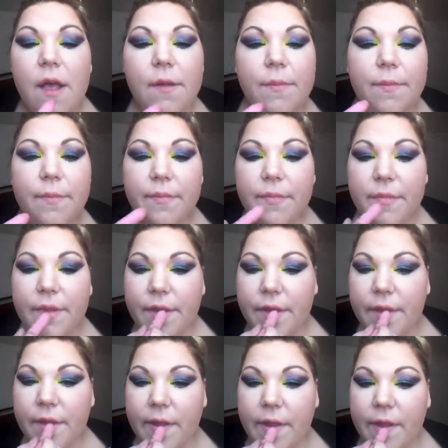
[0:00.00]

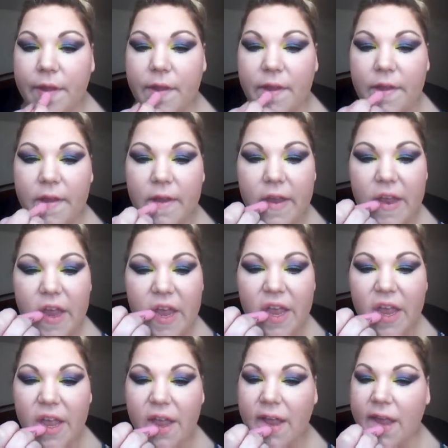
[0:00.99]

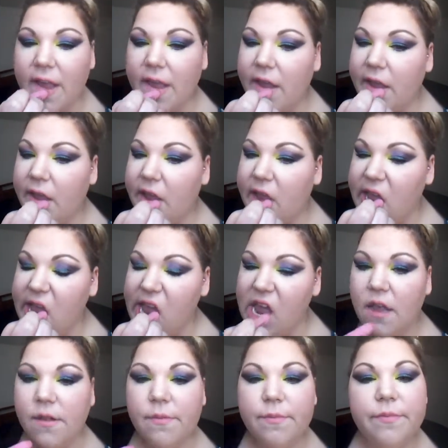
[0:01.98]

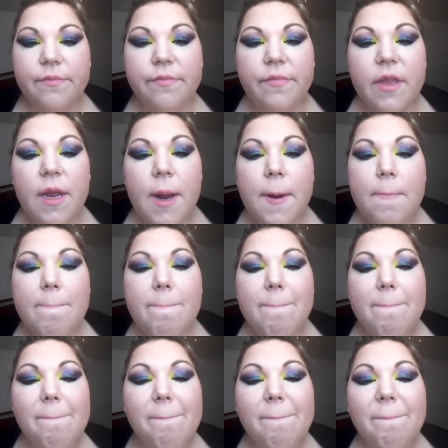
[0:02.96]

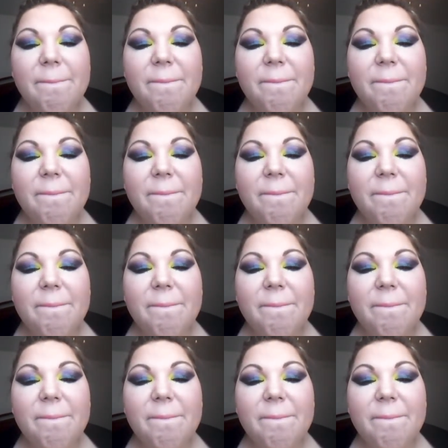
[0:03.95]
[no speech]